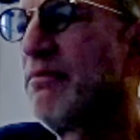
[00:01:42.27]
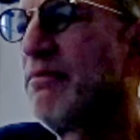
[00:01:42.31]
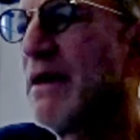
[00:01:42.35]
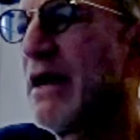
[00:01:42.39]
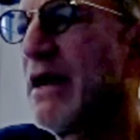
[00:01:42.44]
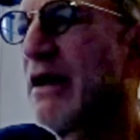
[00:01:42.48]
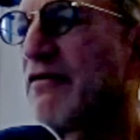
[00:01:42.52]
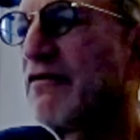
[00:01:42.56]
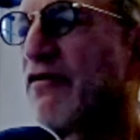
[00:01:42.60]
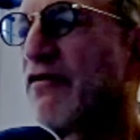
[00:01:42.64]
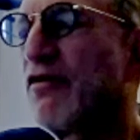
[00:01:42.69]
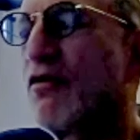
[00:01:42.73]

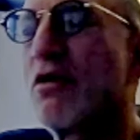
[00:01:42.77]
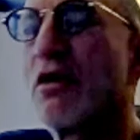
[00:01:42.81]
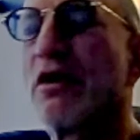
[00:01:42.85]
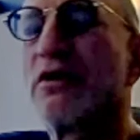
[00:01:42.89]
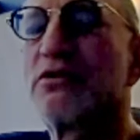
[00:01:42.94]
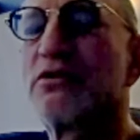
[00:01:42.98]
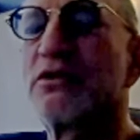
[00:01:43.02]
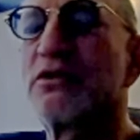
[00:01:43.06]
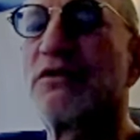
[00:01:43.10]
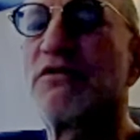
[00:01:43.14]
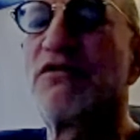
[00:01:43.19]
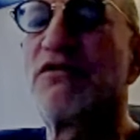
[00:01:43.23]
about
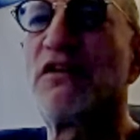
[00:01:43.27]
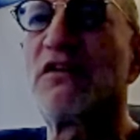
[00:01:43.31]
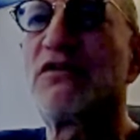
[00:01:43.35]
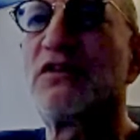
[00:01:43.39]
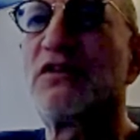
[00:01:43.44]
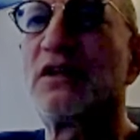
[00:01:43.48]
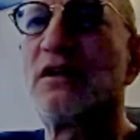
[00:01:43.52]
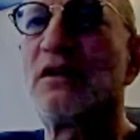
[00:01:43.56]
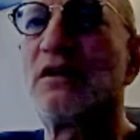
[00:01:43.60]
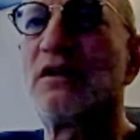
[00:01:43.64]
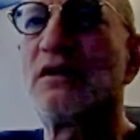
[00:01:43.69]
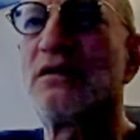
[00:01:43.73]

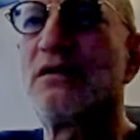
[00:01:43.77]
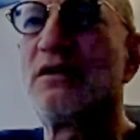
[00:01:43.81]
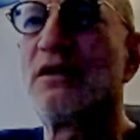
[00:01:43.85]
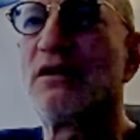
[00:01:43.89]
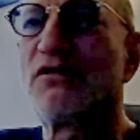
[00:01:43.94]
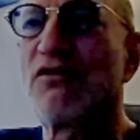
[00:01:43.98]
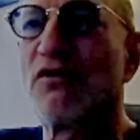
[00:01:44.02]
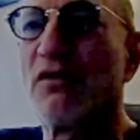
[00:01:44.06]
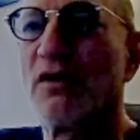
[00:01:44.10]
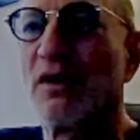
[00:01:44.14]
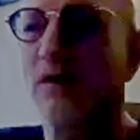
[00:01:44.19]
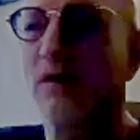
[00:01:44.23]
450
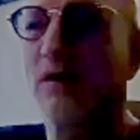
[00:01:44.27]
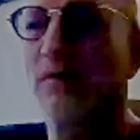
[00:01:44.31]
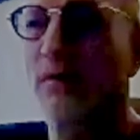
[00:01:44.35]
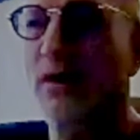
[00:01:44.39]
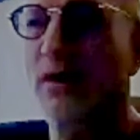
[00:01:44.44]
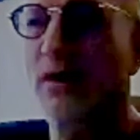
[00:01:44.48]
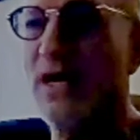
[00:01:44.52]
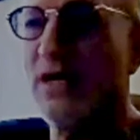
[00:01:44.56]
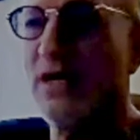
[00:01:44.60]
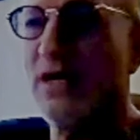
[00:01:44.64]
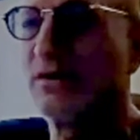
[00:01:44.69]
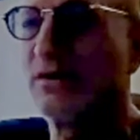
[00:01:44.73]
different
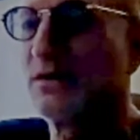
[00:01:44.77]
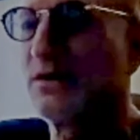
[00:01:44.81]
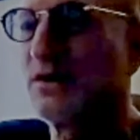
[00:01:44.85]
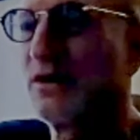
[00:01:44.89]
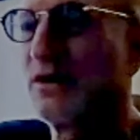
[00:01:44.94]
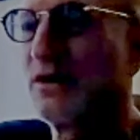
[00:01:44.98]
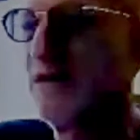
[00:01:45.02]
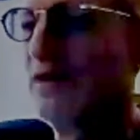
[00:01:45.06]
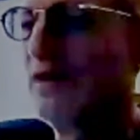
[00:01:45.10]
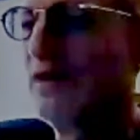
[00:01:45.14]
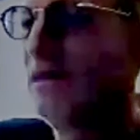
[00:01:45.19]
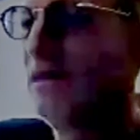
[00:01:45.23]
brands,
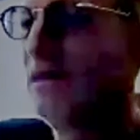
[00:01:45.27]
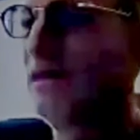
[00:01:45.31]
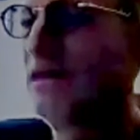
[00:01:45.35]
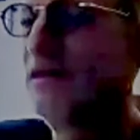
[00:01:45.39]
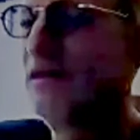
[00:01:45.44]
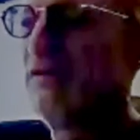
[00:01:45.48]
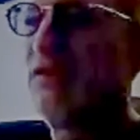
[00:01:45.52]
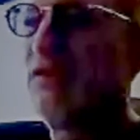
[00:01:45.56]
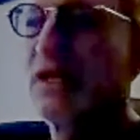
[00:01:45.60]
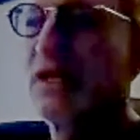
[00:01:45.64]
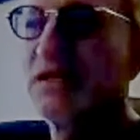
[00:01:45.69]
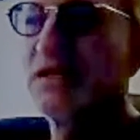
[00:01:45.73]

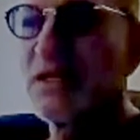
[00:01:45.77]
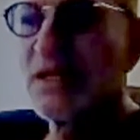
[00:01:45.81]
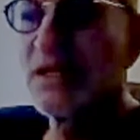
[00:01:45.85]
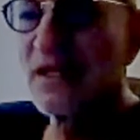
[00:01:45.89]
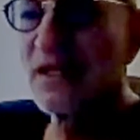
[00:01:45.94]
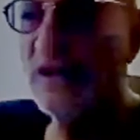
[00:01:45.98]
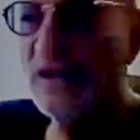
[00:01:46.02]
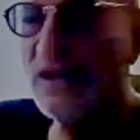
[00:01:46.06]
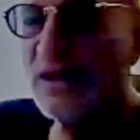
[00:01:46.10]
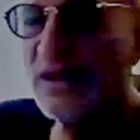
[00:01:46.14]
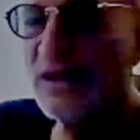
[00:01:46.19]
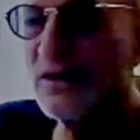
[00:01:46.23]
investing in
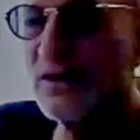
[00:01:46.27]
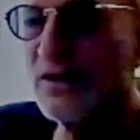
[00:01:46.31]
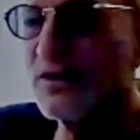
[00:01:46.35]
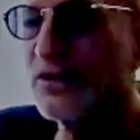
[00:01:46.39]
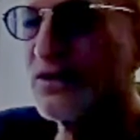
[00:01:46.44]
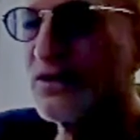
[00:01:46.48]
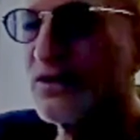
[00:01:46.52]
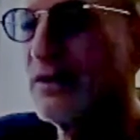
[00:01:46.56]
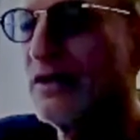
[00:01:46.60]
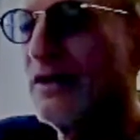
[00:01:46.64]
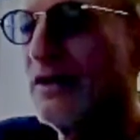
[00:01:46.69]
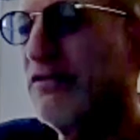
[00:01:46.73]
the
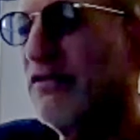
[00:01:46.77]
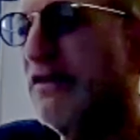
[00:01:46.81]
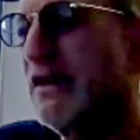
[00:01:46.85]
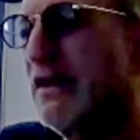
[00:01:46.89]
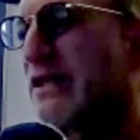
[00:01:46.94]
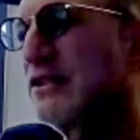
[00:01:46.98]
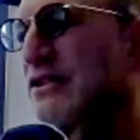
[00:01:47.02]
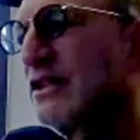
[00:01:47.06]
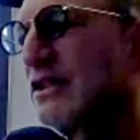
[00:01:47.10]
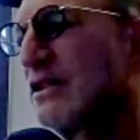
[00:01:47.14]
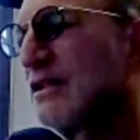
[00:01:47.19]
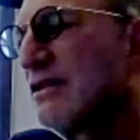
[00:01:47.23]
industry, the
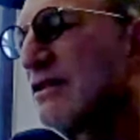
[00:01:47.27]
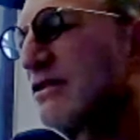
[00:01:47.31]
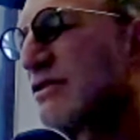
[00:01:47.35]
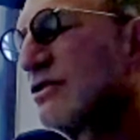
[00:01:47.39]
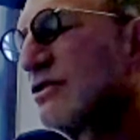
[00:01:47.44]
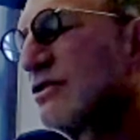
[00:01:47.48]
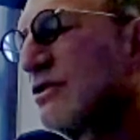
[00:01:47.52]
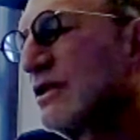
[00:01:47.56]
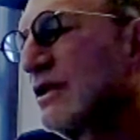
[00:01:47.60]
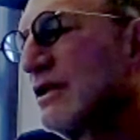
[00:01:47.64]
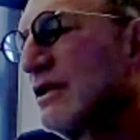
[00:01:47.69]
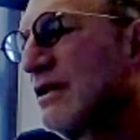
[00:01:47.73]
fashion
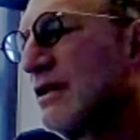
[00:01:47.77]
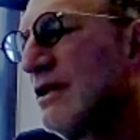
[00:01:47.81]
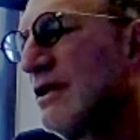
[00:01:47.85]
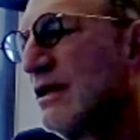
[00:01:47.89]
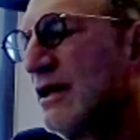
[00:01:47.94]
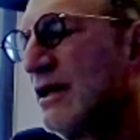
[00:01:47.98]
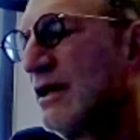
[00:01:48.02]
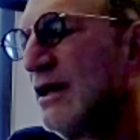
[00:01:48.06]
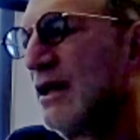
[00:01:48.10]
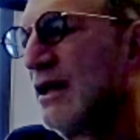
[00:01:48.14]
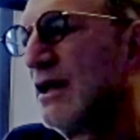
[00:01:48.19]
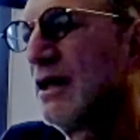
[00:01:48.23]
industry,
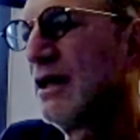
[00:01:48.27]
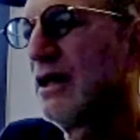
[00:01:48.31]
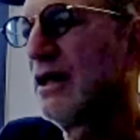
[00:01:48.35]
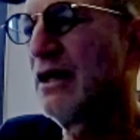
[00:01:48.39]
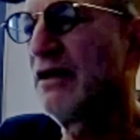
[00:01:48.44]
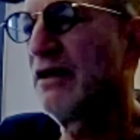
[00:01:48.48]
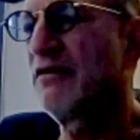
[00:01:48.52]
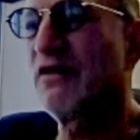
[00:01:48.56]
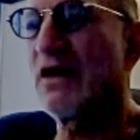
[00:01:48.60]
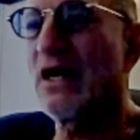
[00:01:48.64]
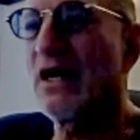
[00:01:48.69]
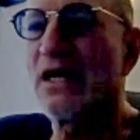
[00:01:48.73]

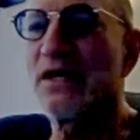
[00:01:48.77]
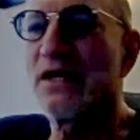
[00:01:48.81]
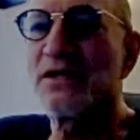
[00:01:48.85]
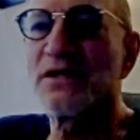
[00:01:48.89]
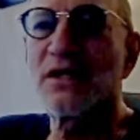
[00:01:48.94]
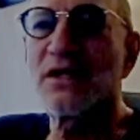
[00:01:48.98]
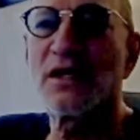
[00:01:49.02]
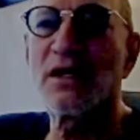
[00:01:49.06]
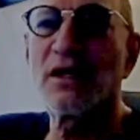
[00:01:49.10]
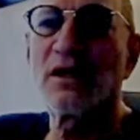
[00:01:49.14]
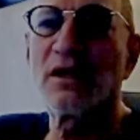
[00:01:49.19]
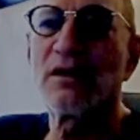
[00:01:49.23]

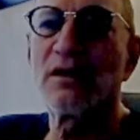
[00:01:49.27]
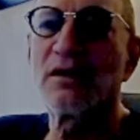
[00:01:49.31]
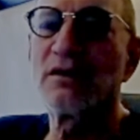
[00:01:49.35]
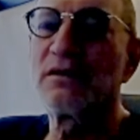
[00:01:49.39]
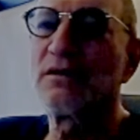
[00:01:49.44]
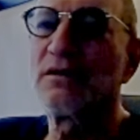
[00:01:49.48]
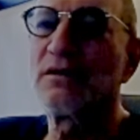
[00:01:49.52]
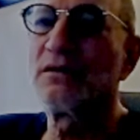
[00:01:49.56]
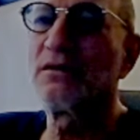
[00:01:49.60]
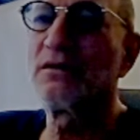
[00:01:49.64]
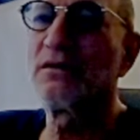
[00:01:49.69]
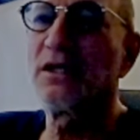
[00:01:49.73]
advising,
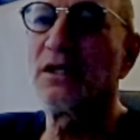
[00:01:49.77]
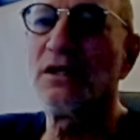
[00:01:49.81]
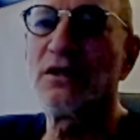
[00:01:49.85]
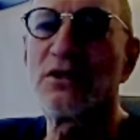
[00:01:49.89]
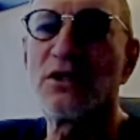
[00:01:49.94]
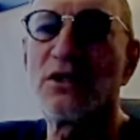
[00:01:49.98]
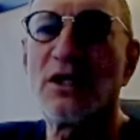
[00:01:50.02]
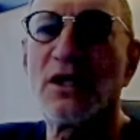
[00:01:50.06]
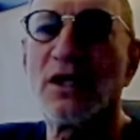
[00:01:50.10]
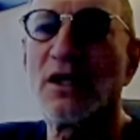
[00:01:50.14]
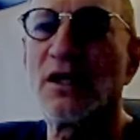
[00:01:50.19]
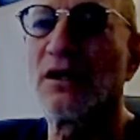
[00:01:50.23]

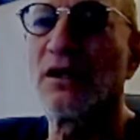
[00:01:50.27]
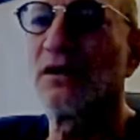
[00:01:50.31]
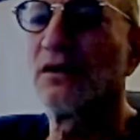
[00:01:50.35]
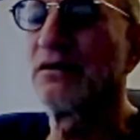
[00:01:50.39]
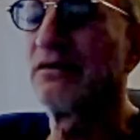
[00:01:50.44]
teaching,